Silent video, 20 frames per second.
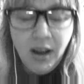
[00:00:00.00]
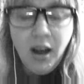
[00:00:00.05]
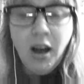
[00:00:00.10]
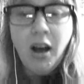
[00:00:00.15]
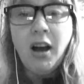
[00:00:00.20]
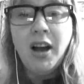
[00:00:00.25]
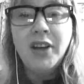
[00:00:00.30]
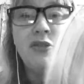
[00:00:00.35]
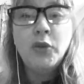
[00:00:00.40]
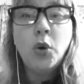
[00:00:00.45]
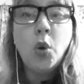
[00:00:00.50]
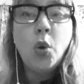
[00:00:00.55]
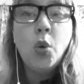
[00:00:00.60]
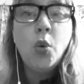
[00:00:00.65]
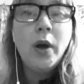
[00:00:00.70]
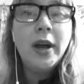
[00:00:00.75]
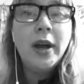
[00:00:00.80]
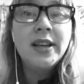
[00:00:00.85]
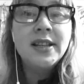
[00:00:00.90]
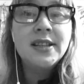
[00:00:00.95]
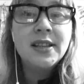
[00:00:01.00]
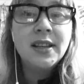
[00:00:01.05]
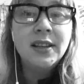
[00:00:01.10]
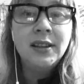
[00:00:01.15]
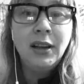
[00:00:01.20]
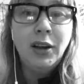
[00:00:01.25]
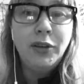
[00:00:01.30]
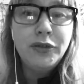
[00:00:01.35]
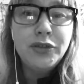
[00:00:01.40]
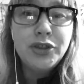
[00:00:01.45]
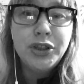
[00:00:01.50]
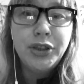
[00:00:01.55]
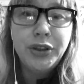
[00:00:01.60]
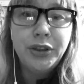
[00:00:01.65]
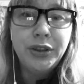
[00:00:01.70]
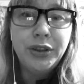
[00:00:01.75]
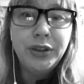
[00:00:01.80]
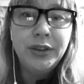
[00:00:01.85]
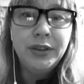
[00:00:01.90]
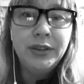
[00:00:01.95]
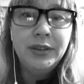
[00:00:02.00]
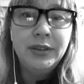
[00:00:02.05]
I've always loved you.